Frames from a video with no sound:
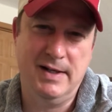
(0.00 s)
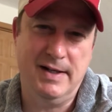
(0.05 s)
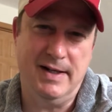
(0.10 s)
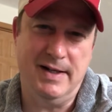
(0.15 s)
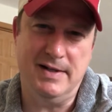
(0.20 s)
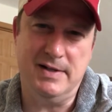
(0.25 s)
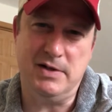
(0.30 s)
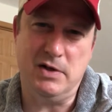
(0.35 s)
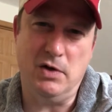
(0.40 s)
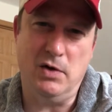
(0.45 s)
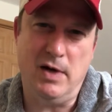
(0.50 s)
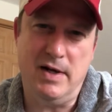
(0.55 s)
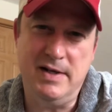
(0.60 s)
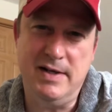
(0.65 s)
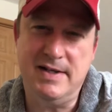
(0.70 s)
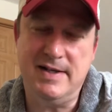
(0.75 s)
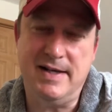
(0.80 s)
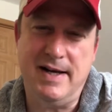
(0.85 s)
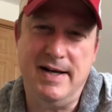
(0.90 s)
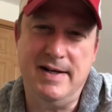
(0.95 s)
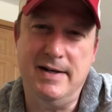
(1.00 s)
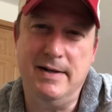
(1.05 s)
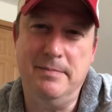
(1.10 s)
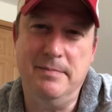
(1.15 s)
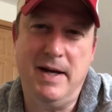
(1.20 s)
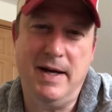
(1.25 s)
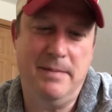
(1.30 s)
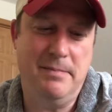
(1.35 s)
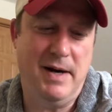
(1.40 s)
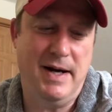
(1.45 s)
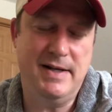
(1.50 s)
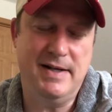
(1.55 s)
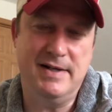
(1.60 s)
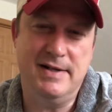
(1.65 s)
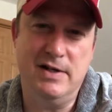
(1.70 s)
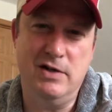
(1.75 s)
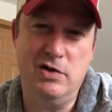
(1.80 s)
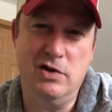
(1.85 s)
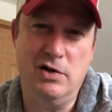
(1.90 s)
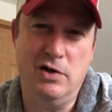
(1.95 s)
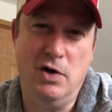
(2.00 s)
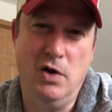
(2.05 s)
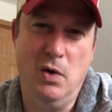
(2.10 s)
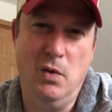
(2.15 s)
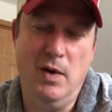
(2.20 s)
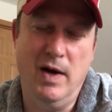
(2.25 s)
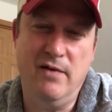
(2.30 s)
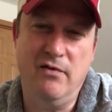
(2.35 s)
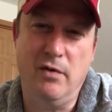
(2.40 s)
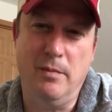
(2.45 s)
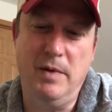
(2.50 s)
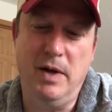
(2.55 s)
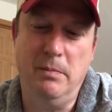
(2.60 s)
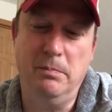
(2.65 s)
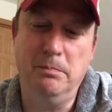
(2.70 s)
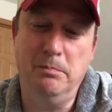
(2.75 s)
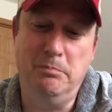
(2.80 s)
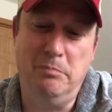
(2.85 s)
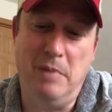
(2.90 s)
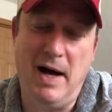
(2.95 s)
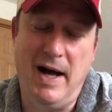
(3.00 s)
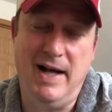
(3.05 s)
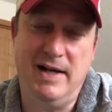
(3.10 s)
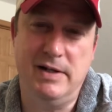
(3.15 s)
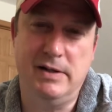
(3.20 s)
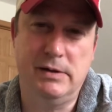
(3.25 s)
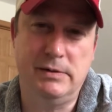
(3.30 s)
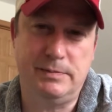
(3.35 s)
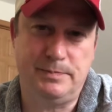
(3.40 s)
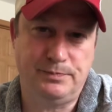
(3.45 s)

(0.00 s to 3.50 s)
And so I decided to make my decision to go away from him. But